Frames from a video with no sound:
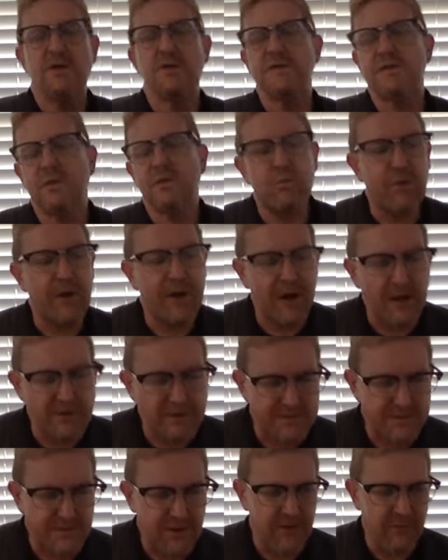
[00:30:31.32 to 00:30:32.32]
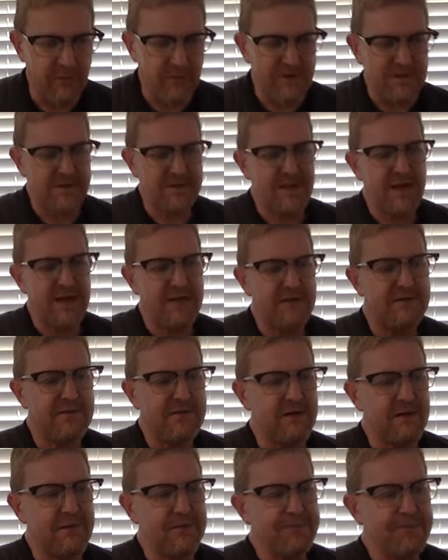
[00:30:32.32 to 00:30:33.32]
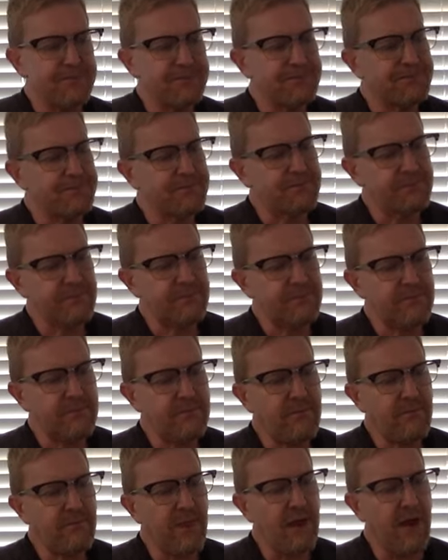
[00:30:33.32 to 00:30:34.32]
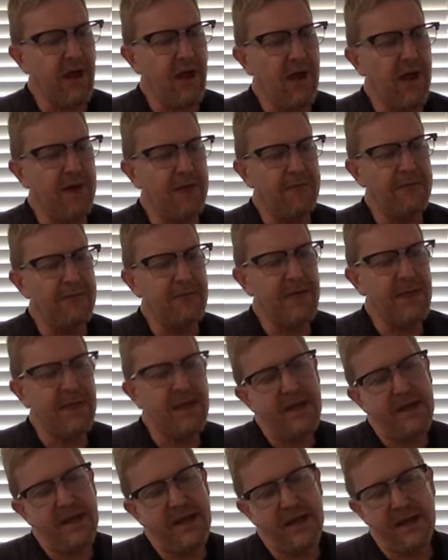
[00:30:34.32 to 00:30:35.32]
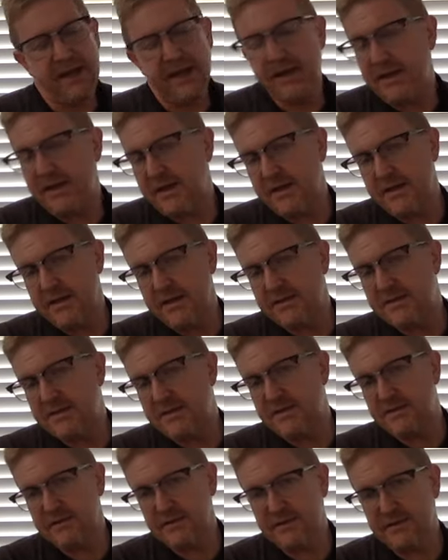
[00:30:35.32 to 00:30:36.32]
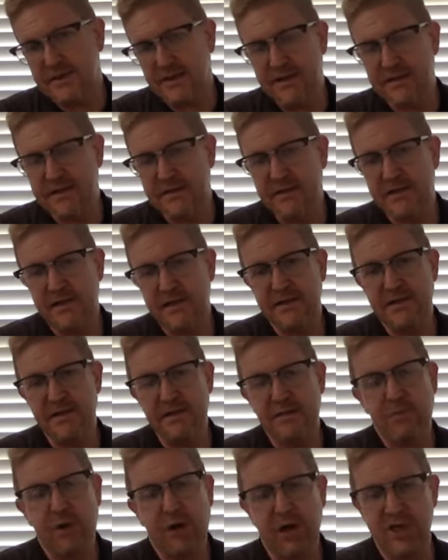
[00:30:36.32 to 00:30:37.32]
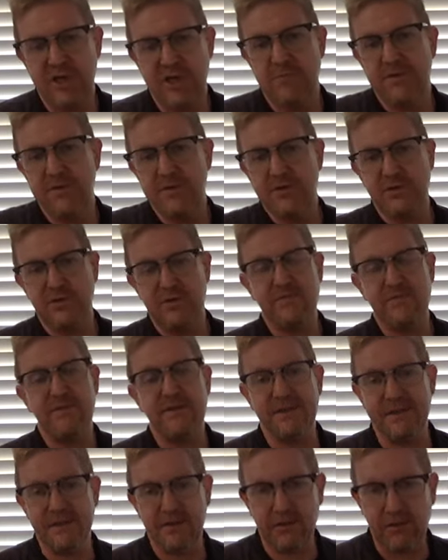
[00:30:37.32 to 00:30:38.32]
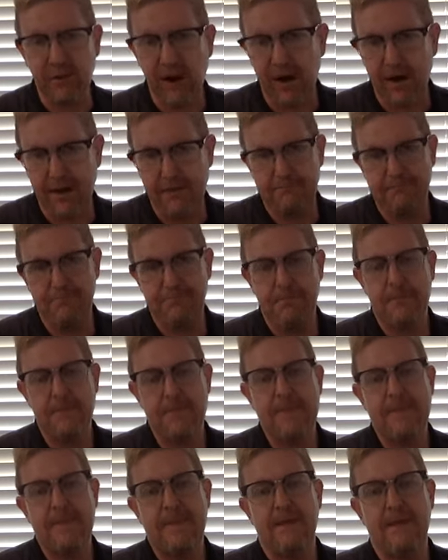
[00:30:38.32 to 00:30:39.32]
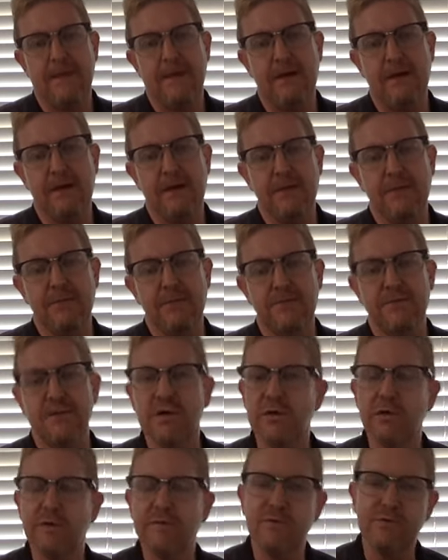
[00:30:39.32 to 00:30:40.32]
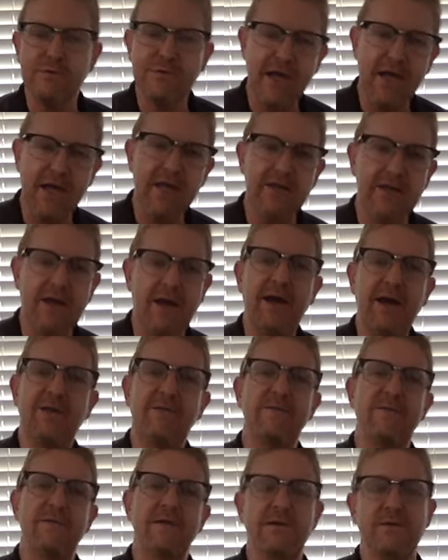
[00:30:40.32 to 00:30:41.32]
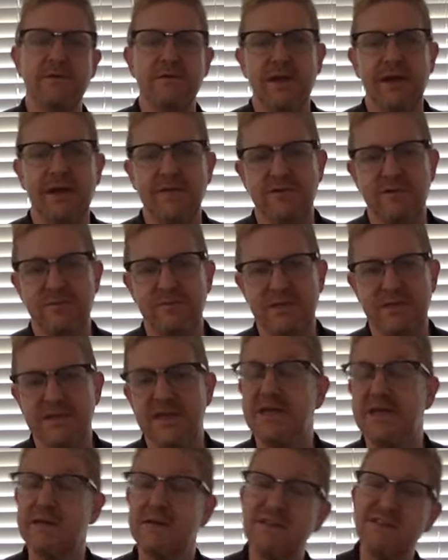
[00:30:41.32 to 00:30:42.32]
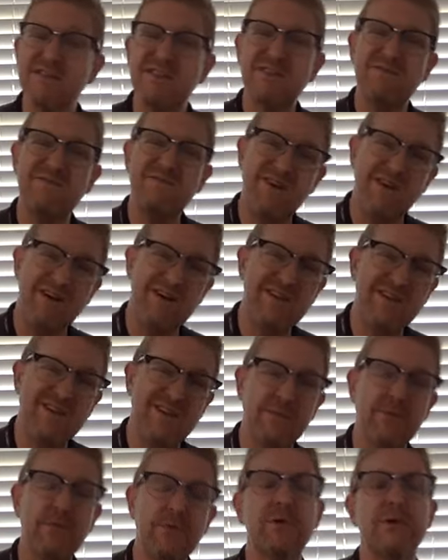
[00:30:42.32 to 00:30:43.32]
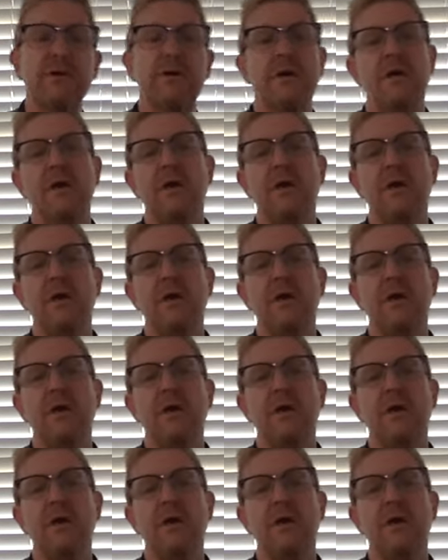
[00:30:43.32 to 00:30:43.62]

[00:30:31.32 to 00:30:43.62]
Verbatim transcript: So what else might we say then? Um, and it is then that the punishment should fit the crime. Um, so if you take a life, then your life should be taken. This is very similar